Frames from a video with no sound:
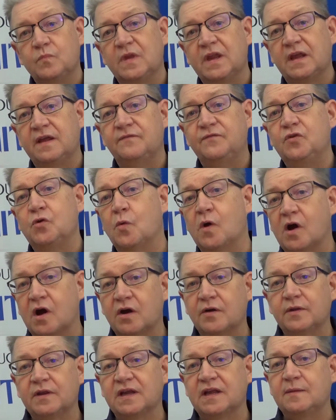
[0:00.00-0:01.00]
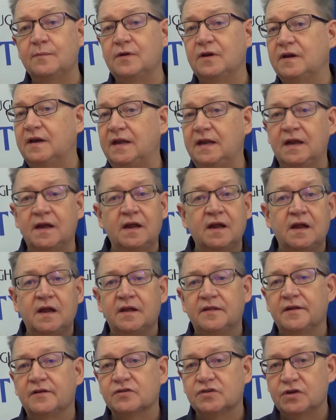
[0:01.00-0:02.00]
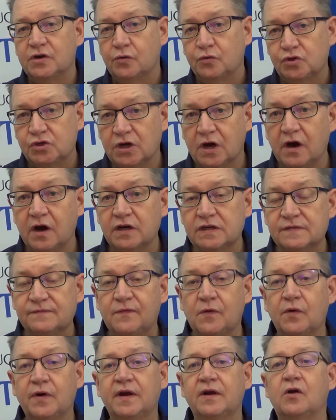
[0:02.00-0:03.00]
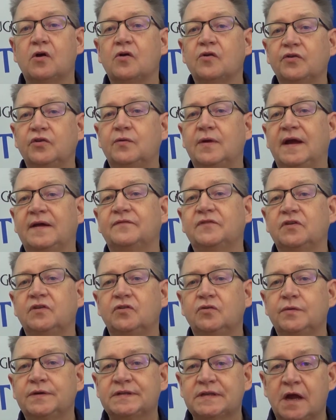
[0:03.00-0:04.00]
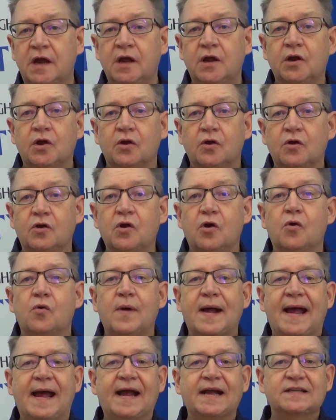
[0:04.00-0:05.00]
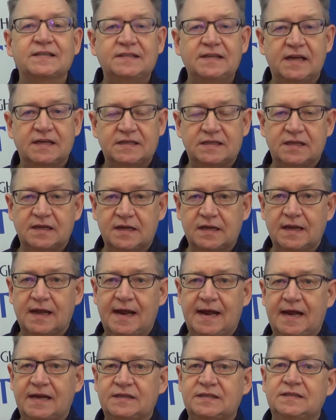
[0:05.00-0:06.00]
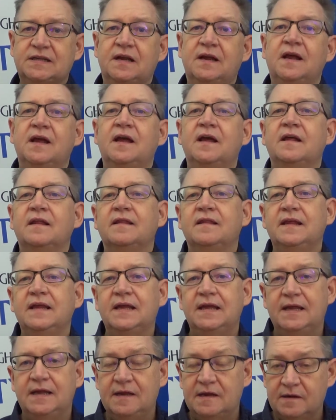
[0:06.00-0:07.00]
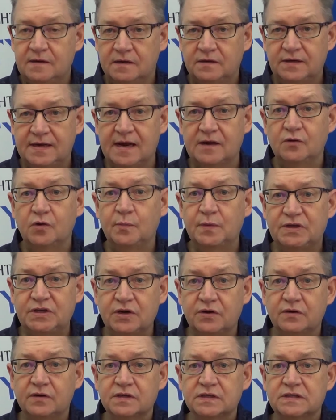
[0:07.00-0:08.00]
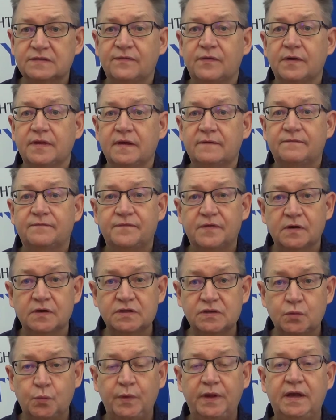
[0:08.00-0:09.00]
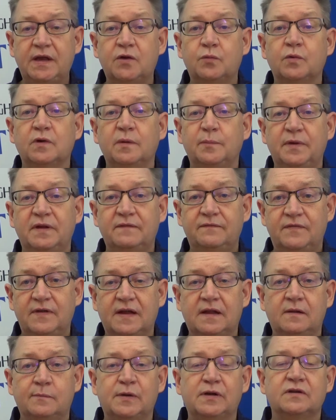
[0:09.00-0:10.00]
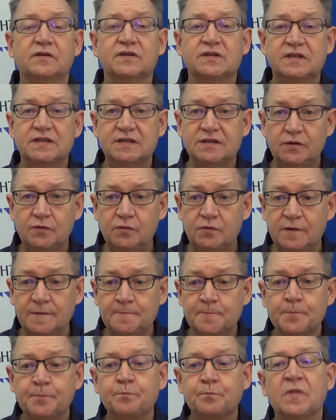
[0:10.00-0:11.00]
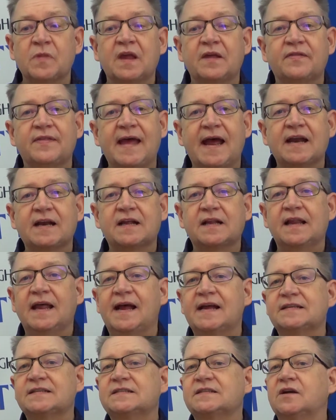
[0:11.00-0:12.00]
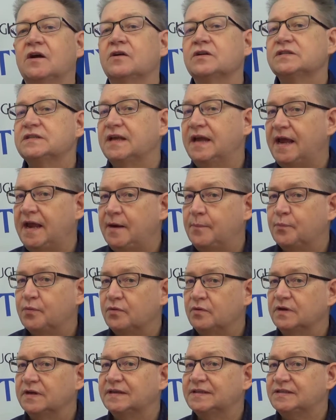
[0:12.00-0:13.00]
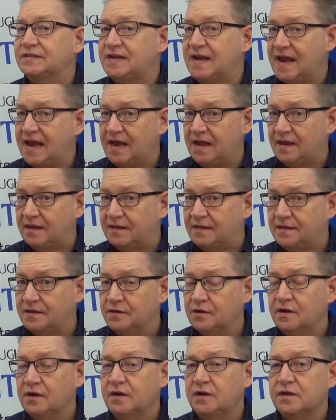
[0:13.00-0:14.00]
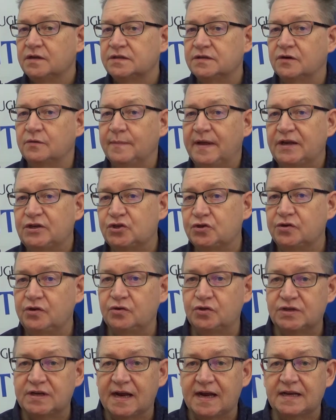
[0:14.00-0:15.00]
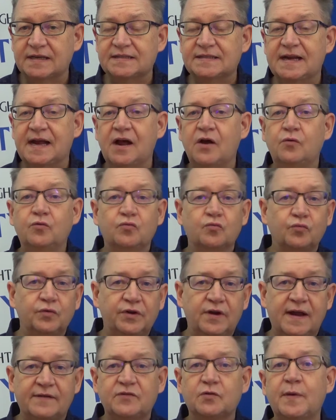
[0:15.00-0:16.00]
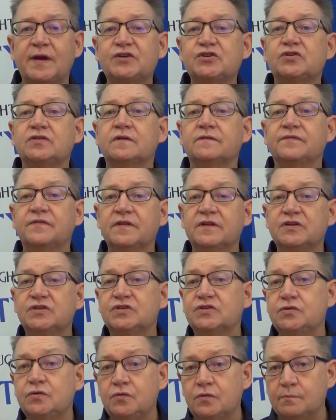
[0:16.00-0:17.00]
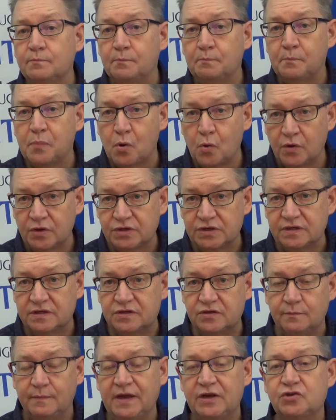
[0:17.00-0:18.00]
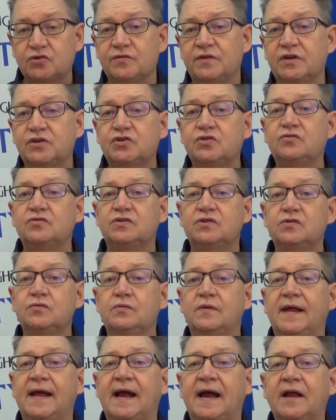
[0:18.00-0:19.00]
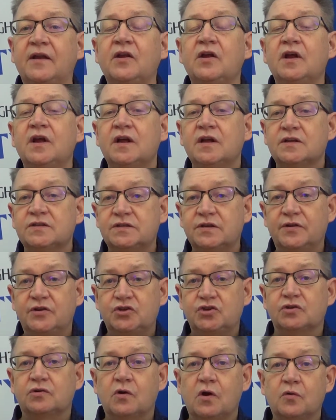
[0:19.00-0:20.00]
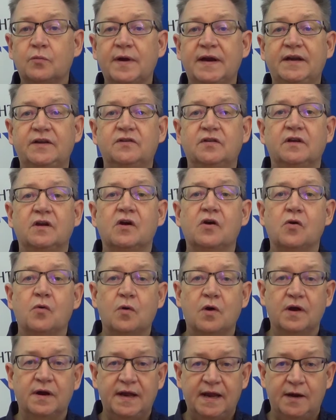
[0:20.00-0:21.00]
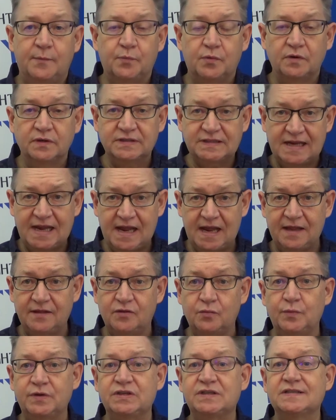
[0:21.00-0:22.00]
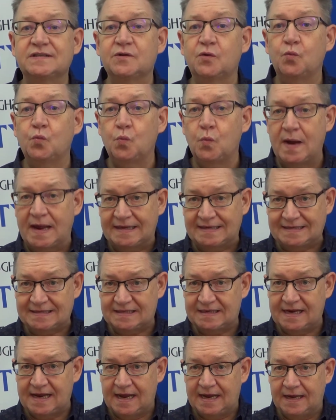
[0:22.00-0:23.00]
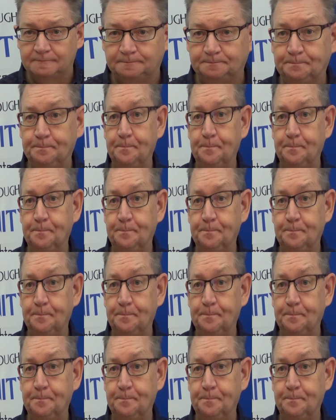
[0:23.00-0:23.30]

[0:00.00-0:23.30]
If you are in the community, there's no charge for it. All you have to do is go access the class. The Download materials for the first week will be available soon. That class starts April 10th. So make sure you check us out. You have to register for the Zoom portion, so make sure that you do that so that you're all ready to go on April 10th, which is a Wednesday.